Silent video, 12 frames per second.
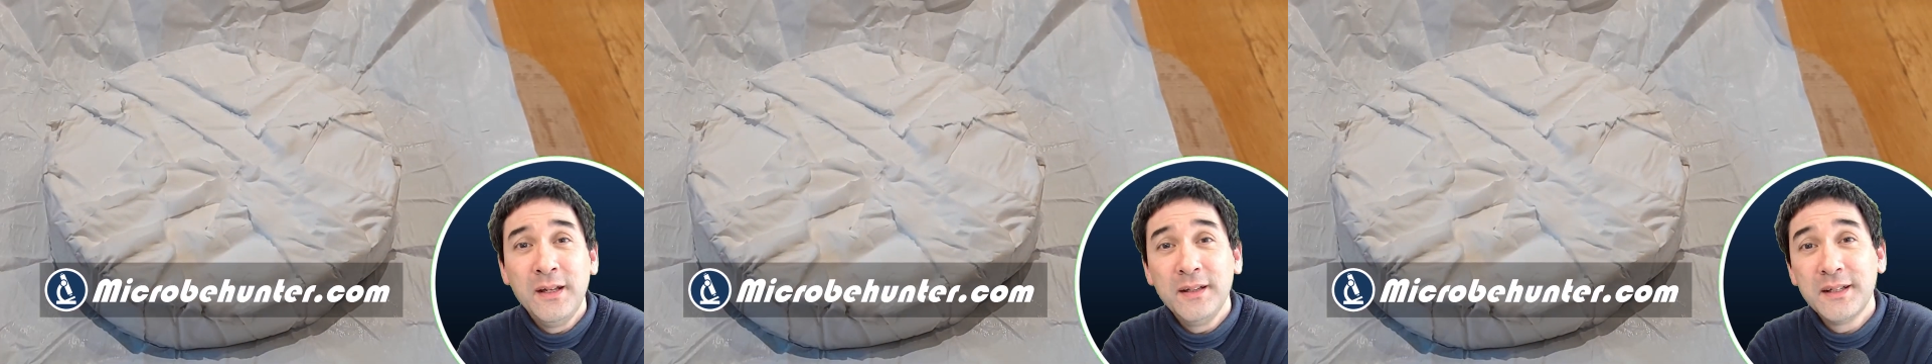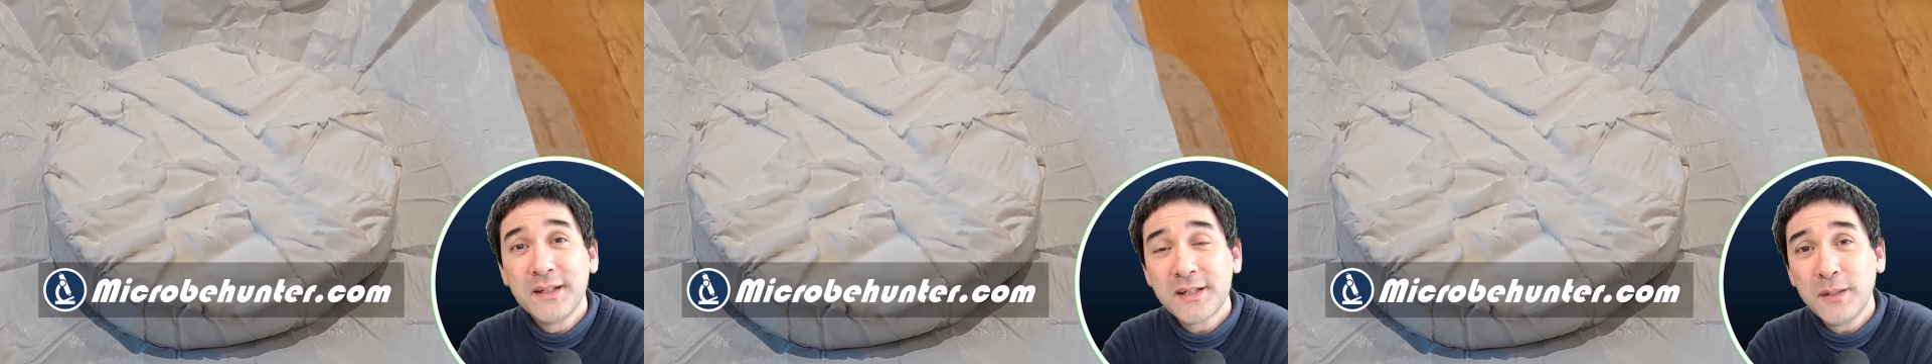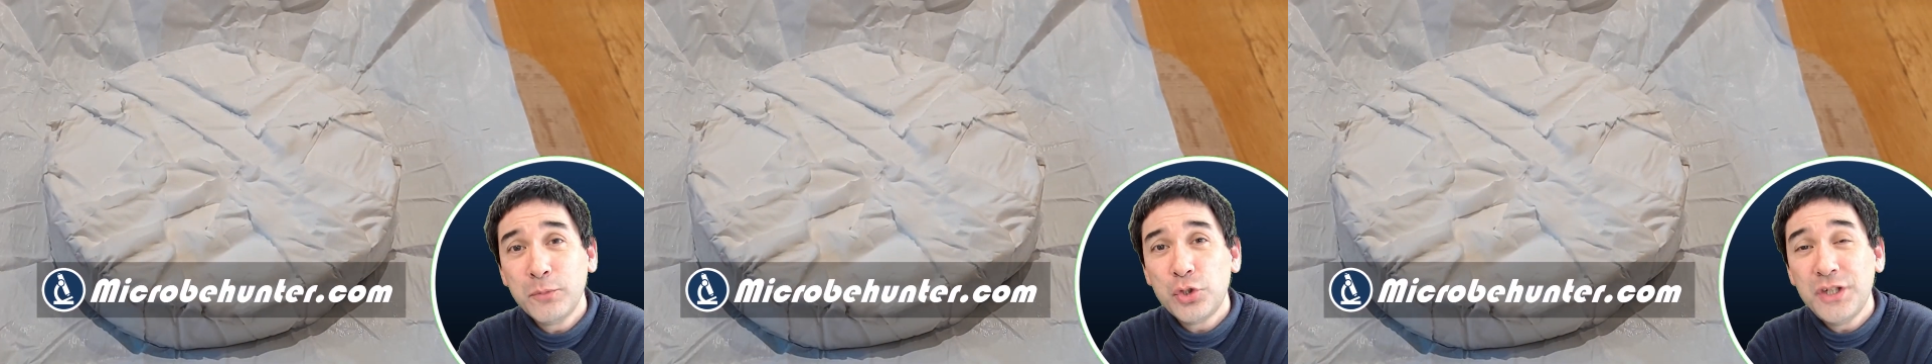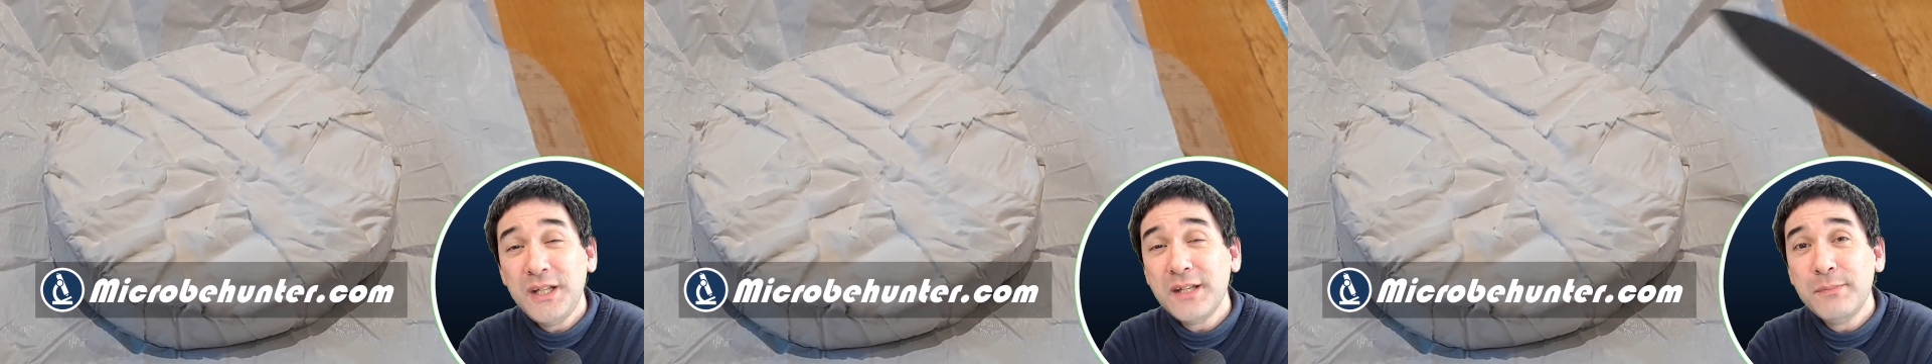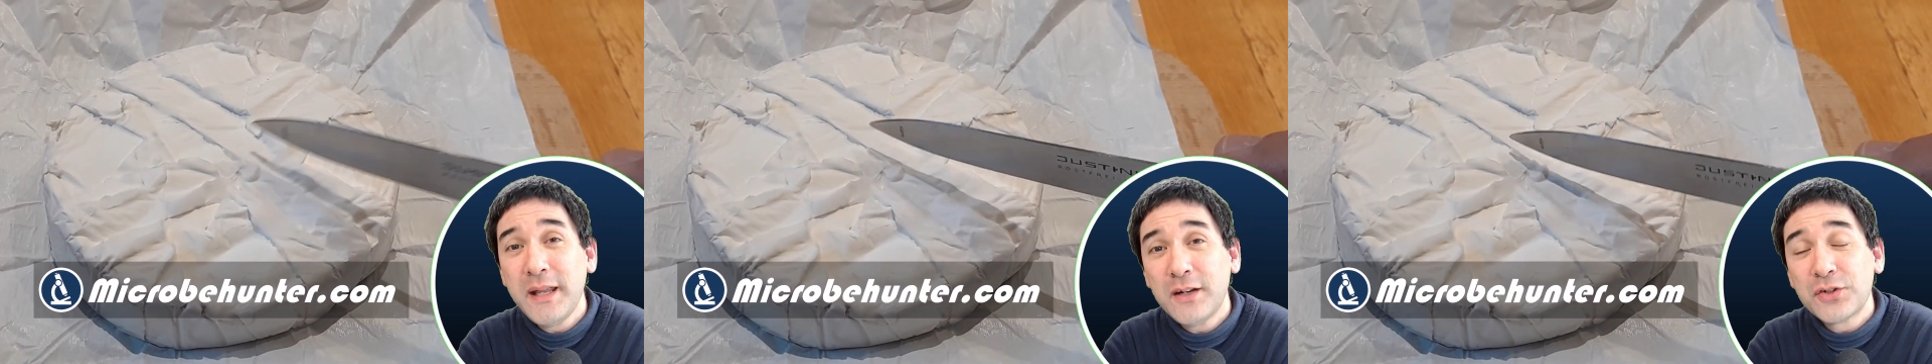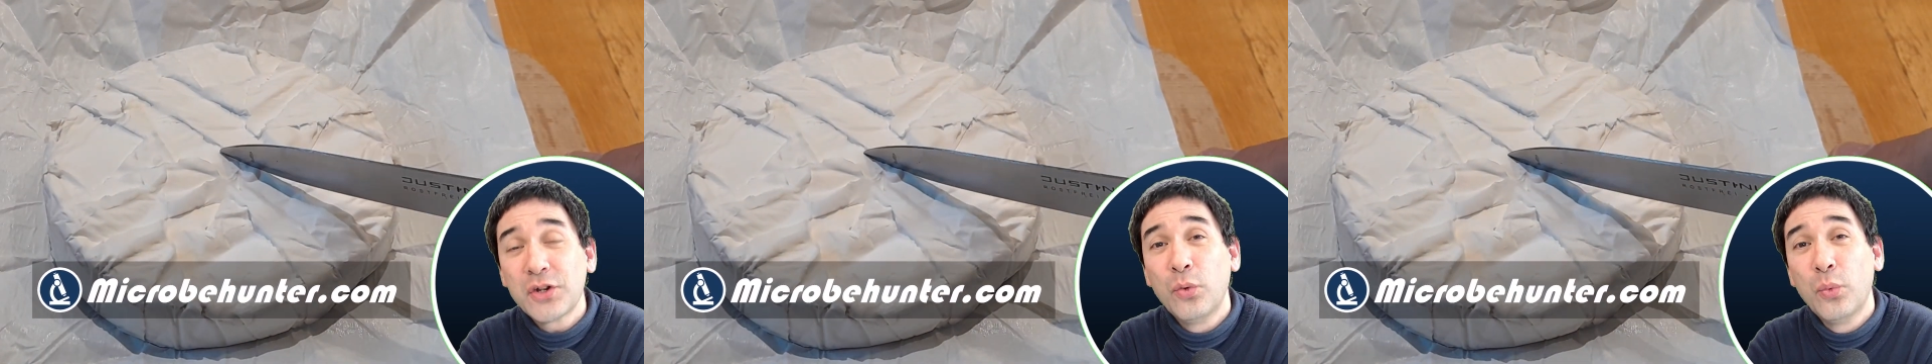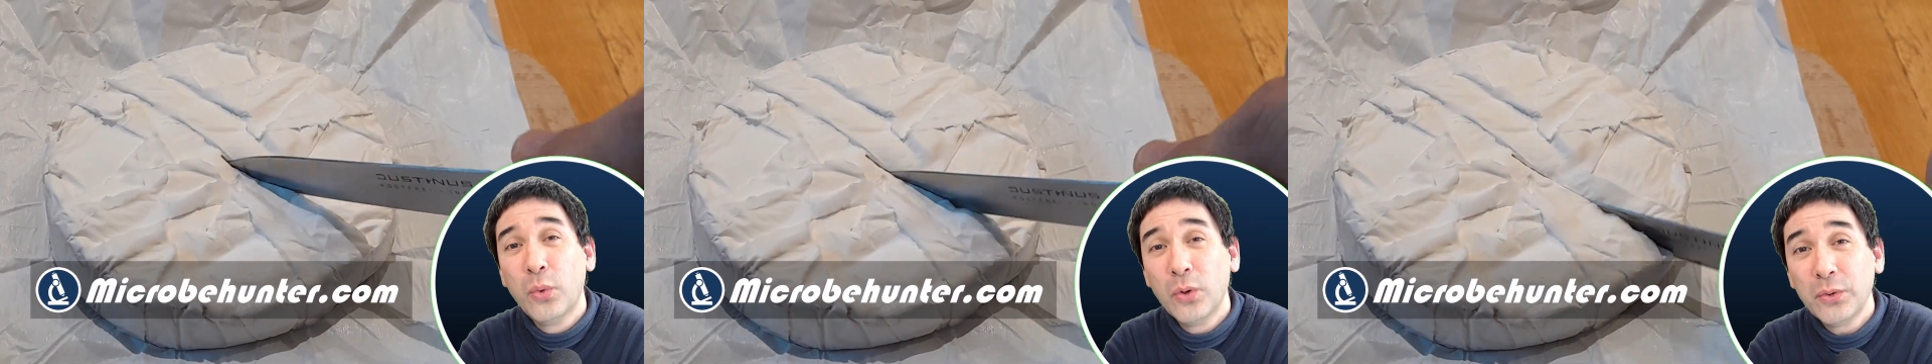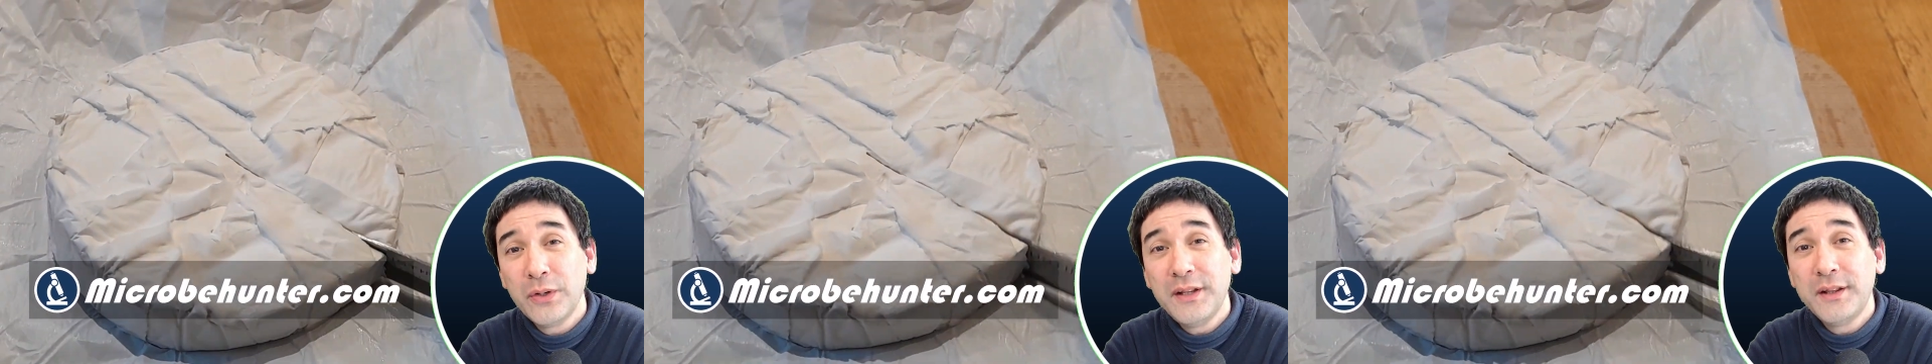that some cheesemakers are
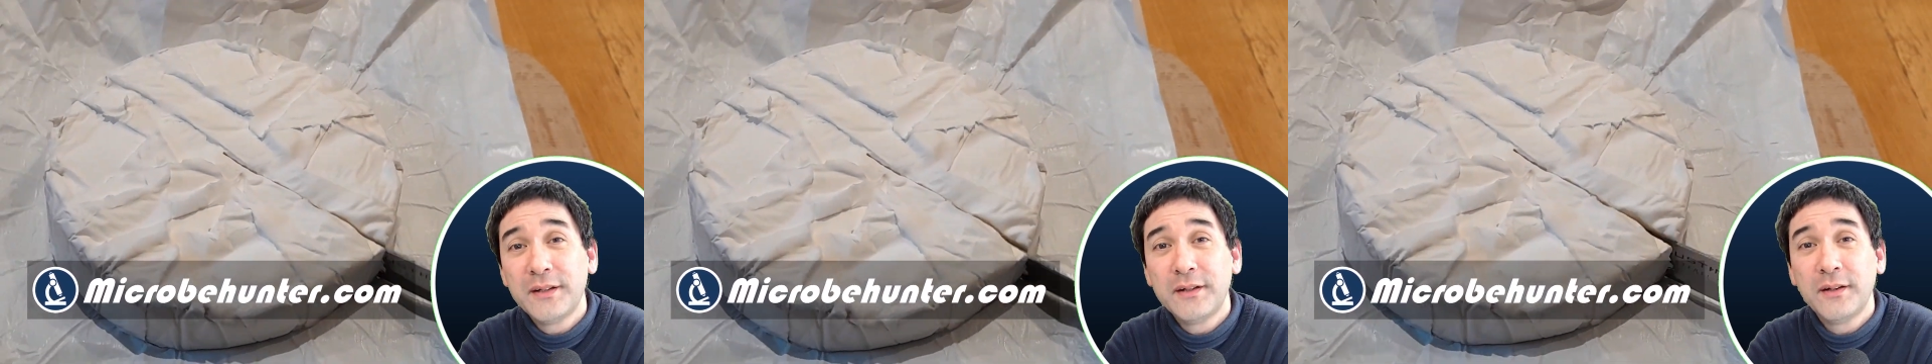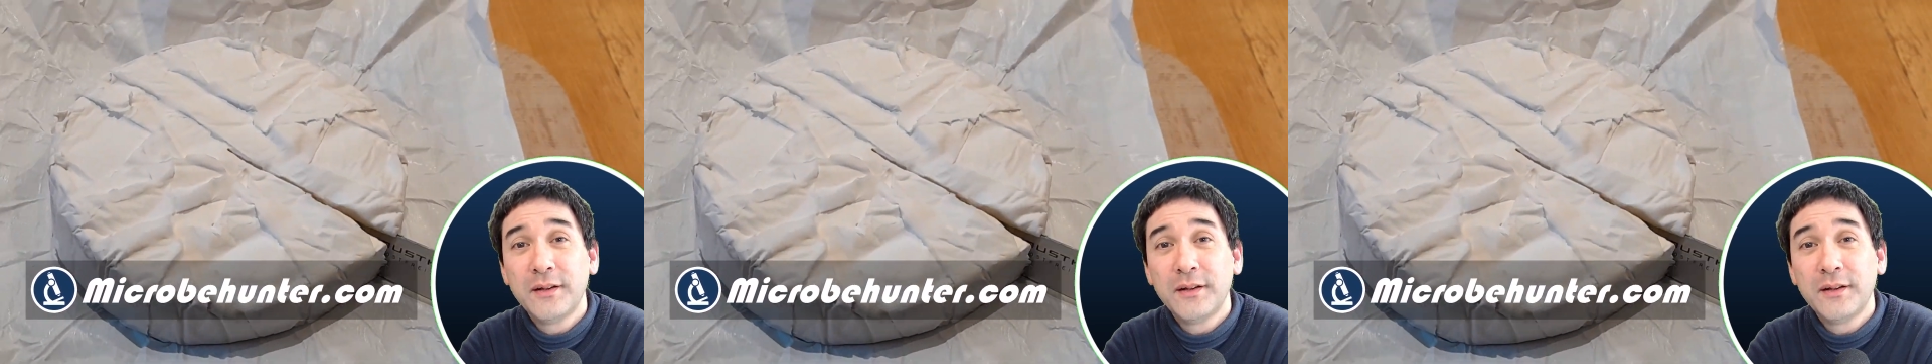worried that uh,